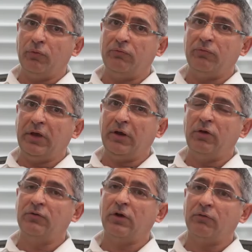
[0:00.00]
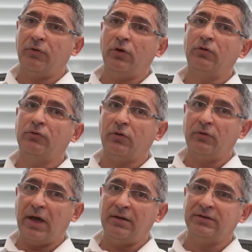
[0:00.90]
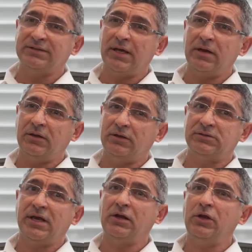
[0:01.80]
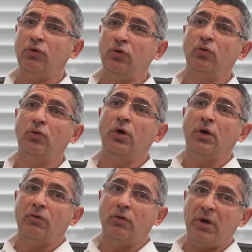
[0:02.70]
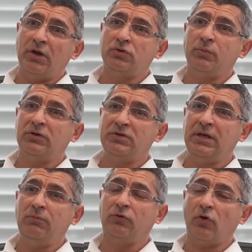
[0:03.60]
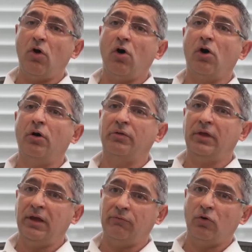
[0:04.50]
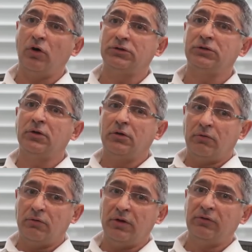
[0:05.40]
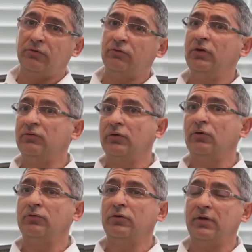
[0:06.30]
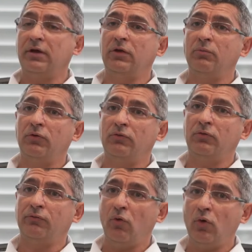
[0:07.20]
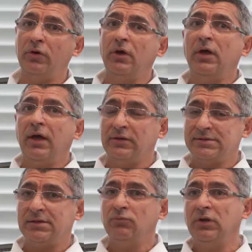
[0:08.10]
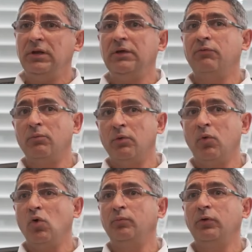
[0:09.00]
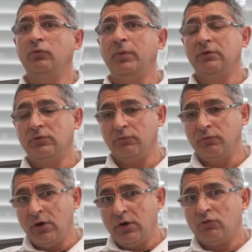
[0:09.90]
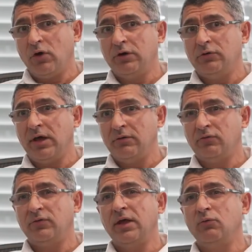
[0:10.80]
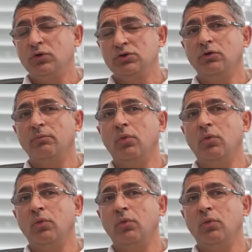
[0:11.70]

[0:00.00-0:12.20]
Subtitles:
We've increased our focus on understanding exactly who the management teams are that have got the necessary skills to take their business forward. And similarly, from a board perspective, try to understand which of the